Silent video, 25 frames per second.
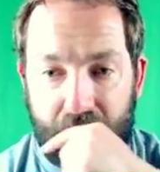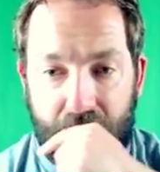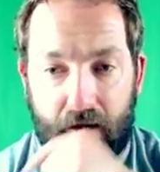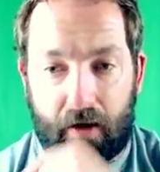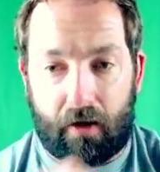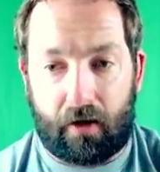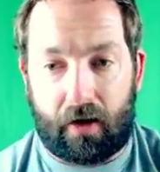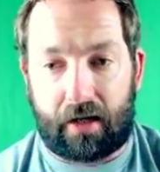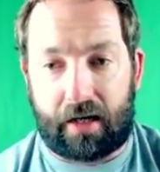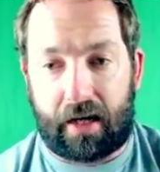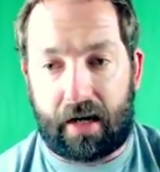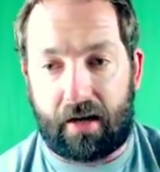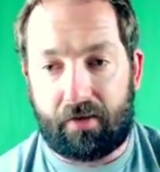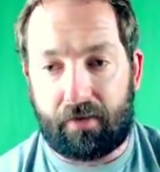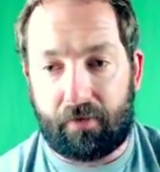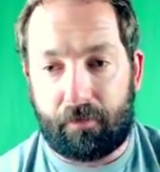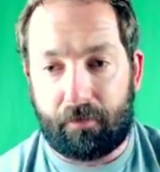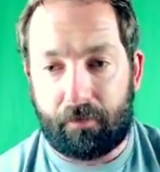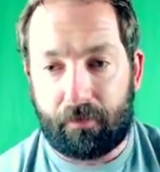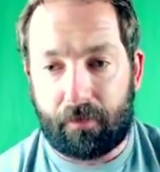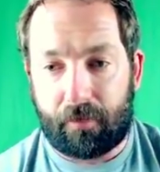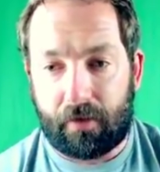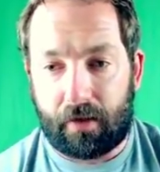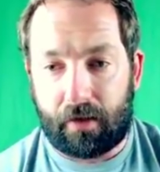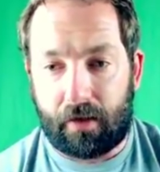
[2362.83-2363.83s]
All right, guys.
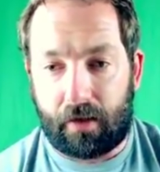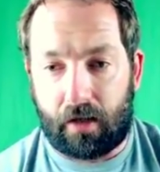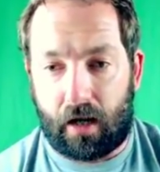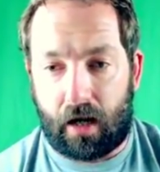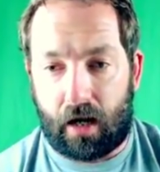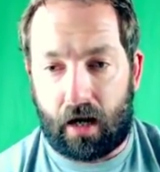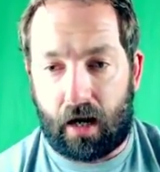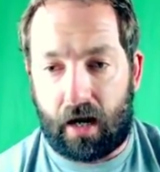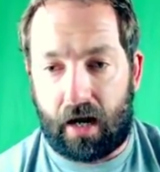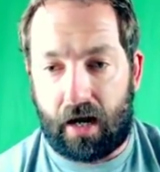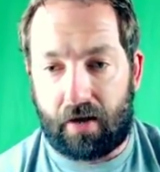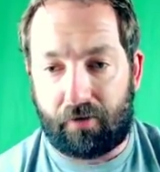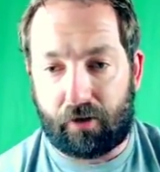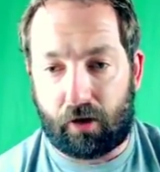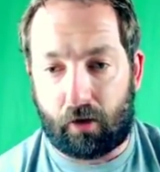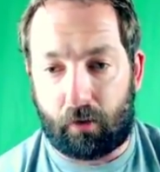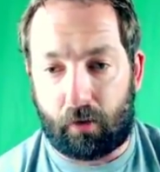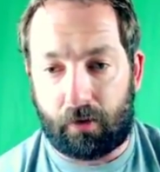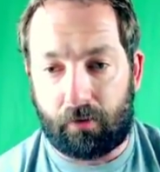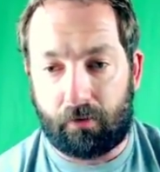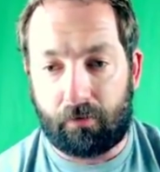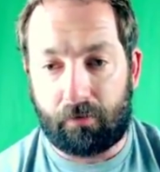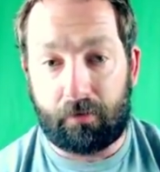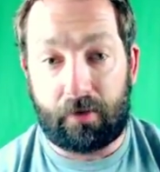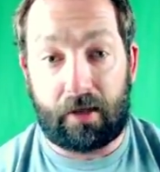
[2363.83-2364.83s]
Have a good
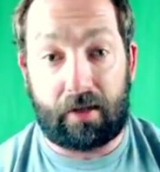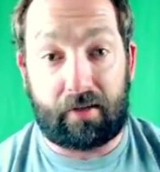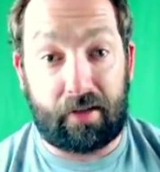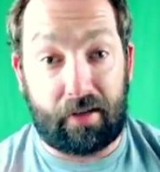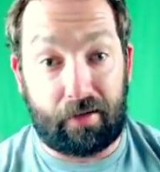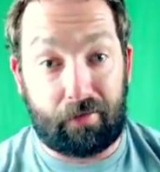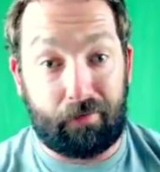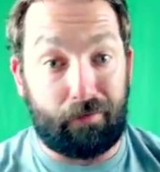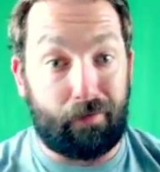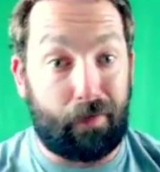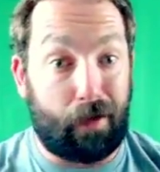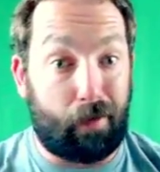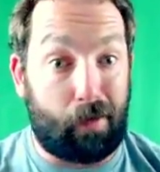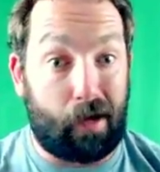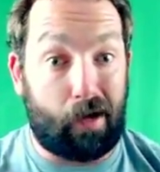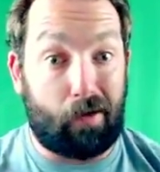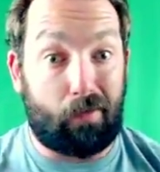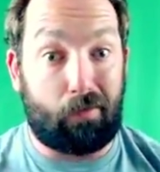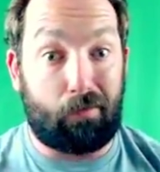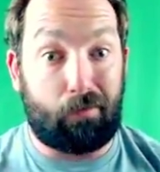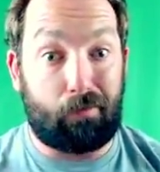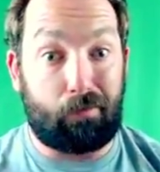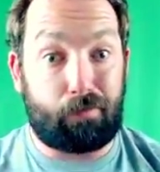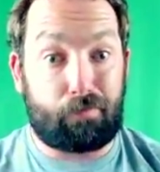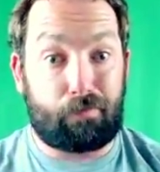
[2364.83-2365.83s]
one. That's it. I'm
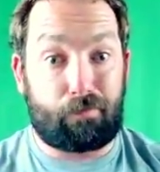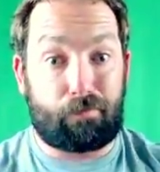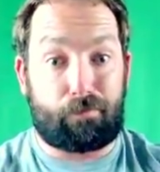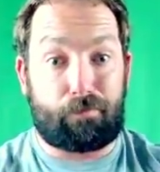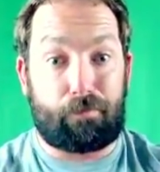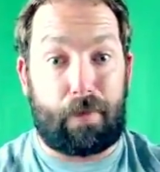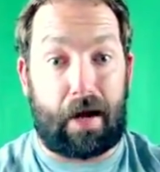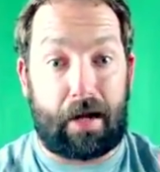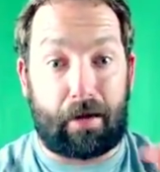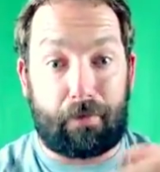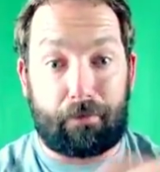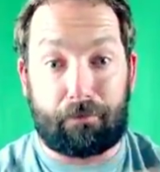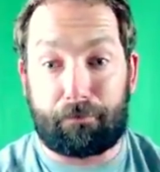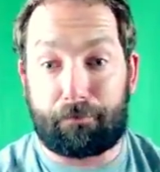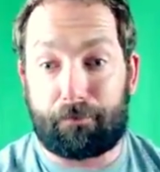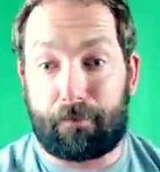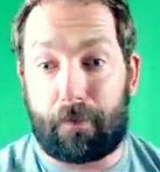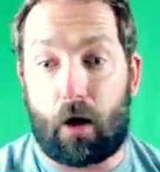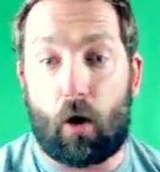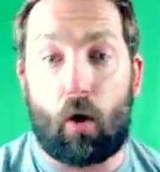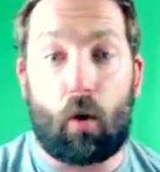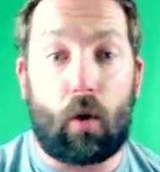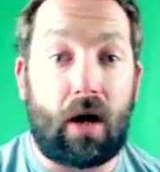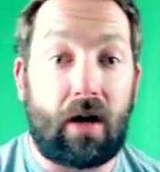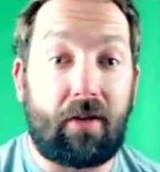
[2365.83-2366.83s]
out. Bye.
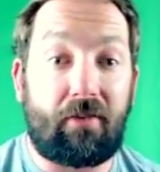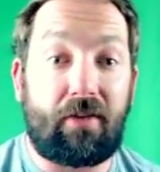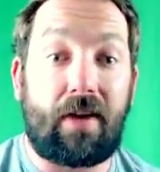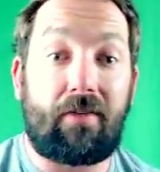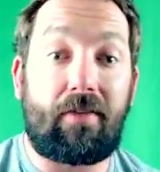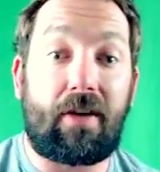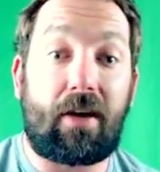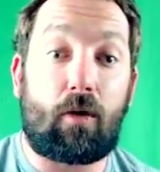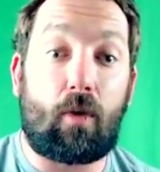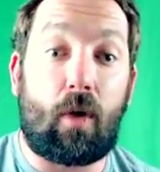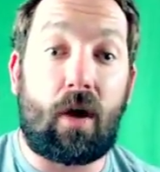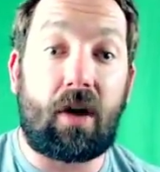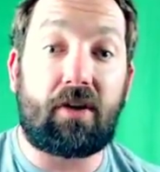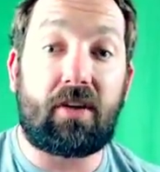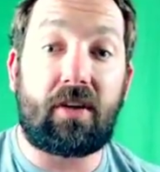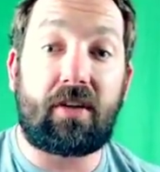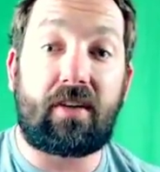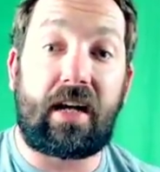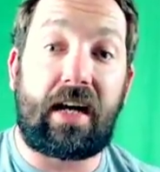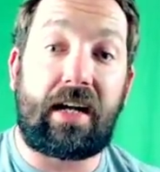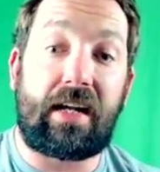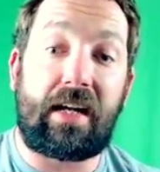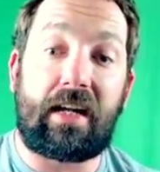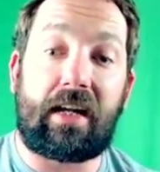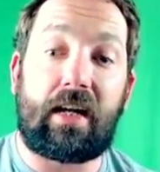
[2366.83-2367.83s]
Oh, and if you have any questions that
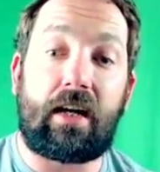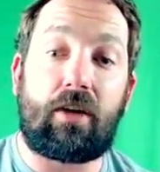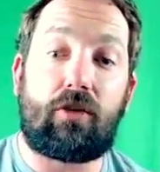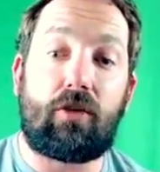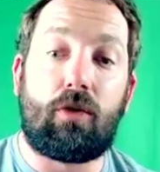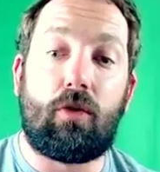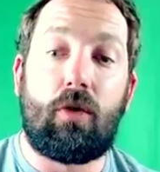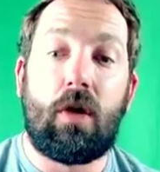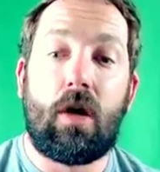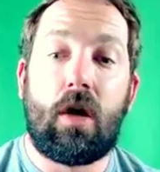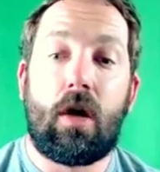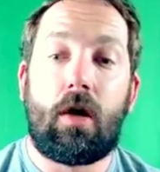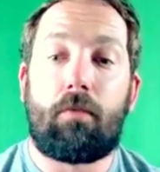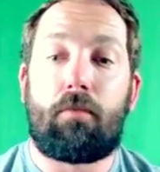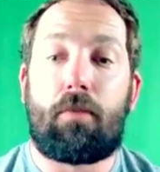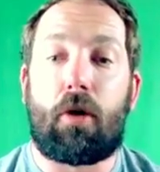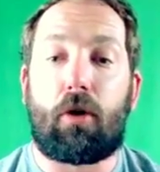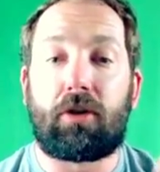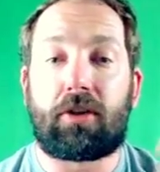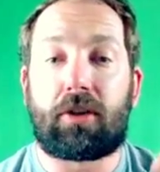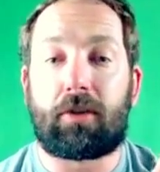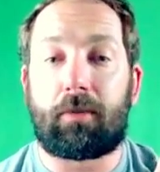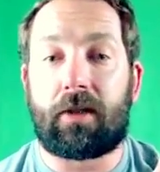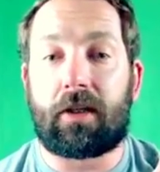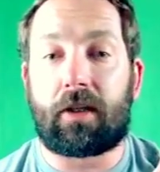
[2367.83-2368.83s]
I didn't get to,
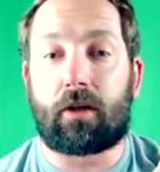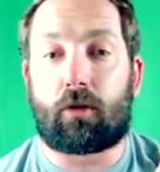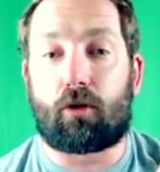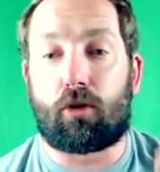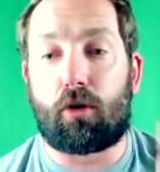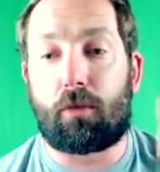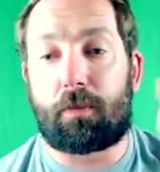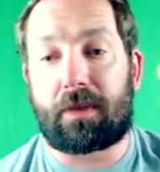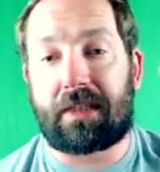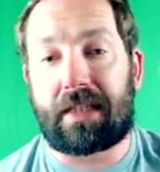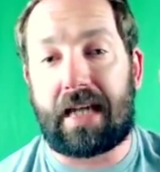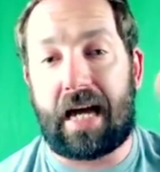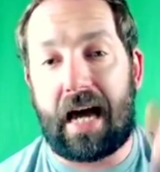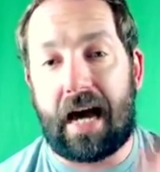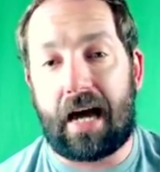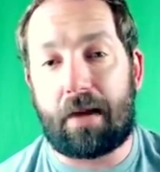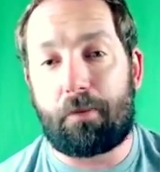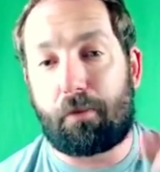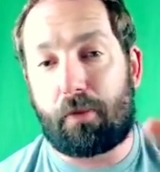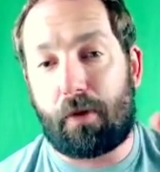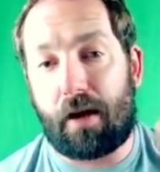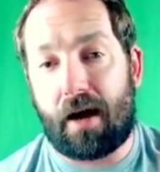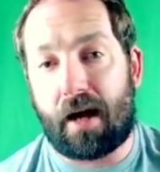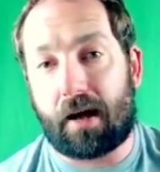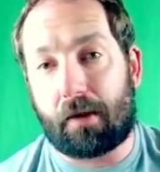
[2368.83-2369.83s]
post them in the group.
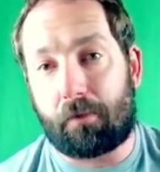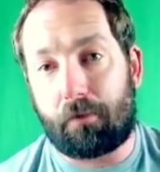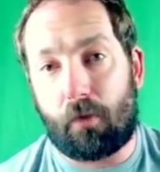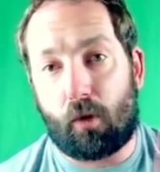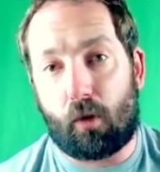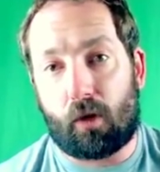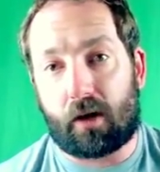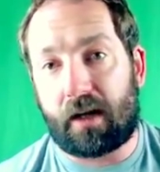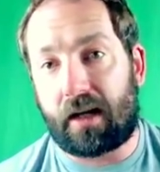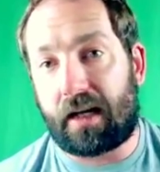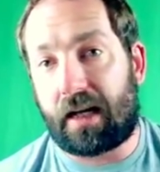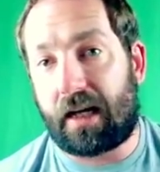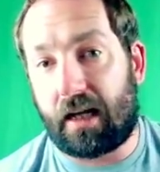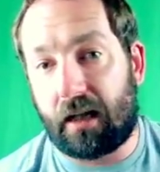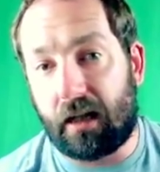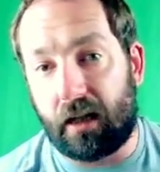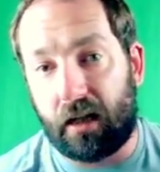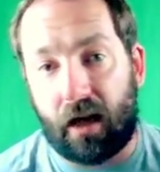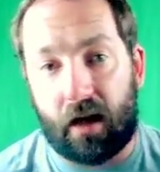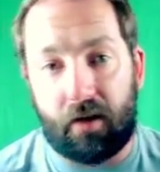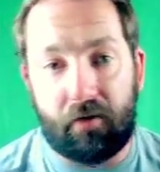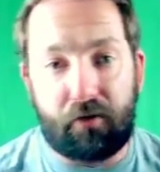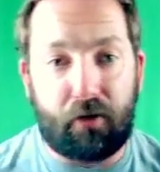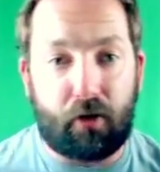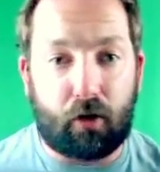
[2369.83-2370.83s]
Tag Brad Morgan. He
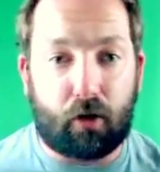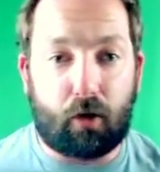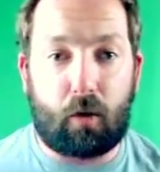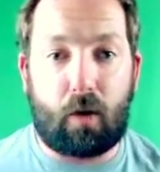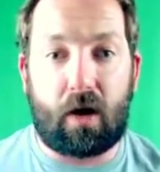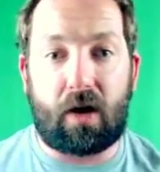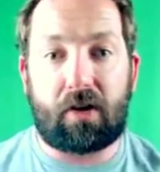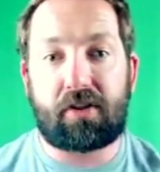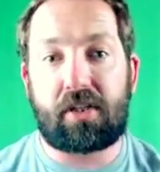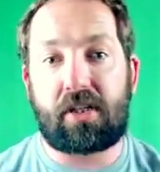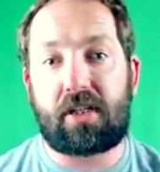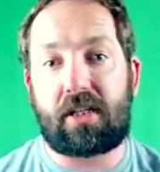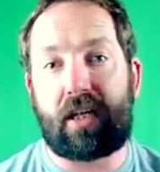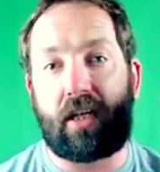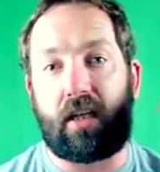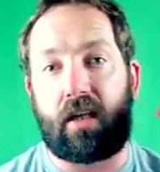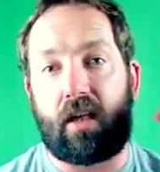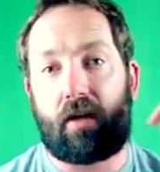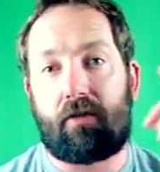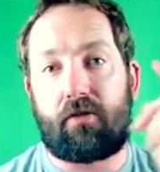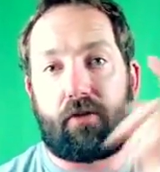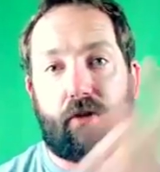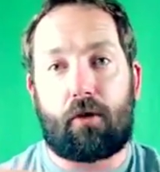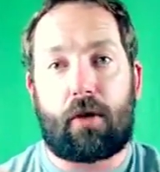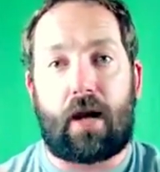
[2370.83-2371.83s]
loves your questions. He
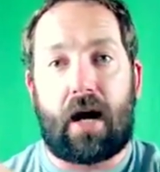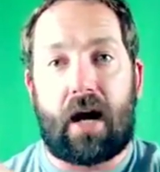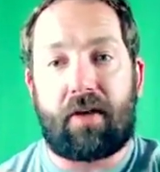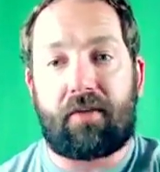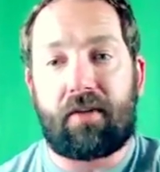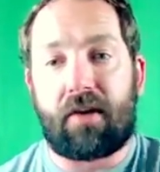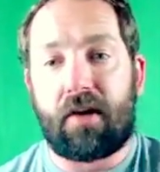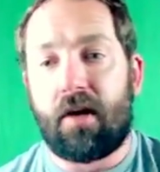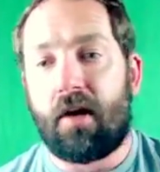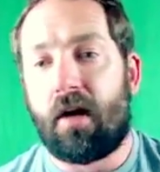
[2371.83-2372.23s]
loves you guys.